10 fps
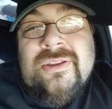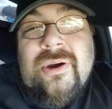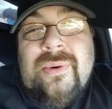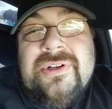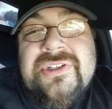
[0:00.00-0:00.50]

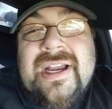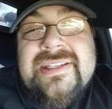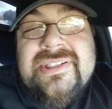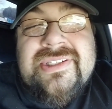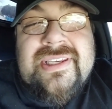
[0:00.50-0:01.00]
wanted you
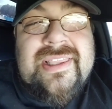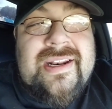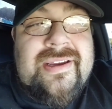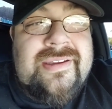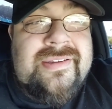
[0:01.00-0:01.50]
guys to see
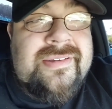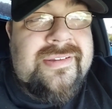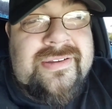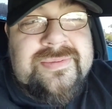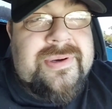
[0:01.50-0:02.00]
that, that
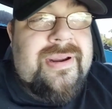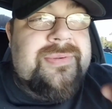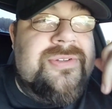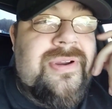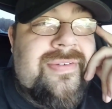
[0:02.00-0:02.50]
was my
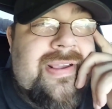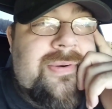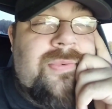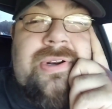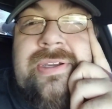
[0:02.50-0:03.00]
grandma's grave. I
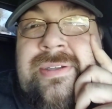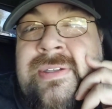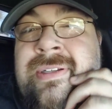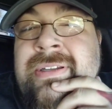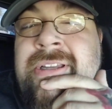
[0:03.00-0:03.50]
didn't want
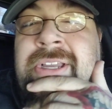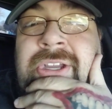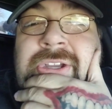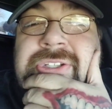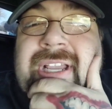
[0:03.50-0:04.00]

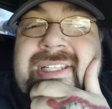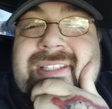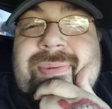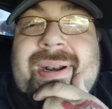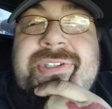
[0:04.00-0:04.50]
you guys to
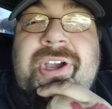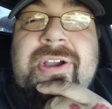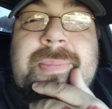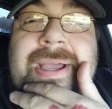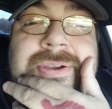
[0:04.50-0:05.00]
see what I
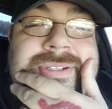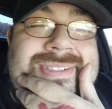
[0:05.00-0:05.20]
talk about,